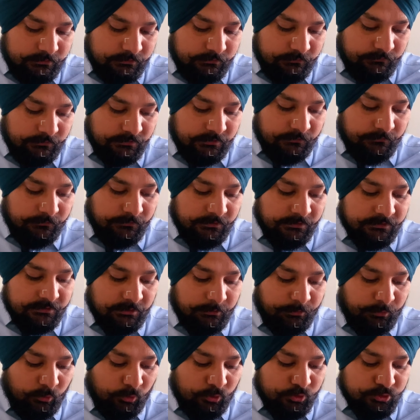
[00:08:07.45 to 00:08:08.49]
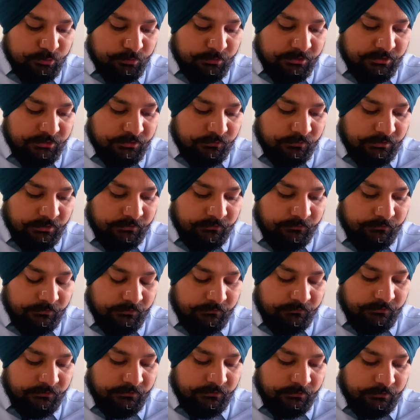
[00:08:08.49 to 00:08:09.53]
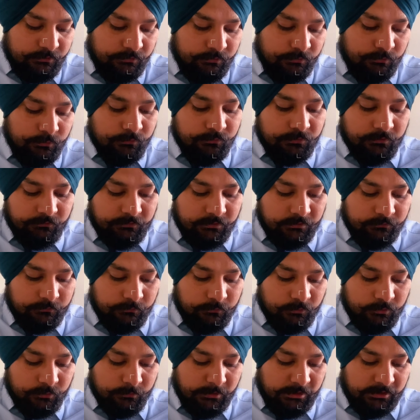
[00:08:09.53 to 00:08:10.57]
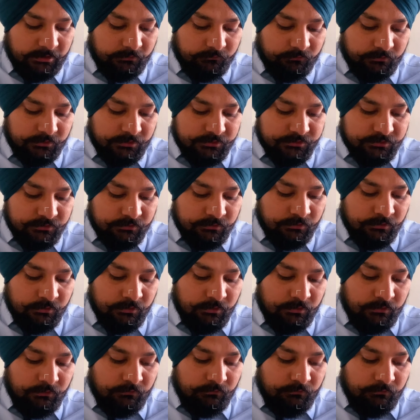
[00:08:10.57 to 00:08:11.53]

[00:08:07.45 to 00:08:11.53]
With a further approximate 250-fold magnification,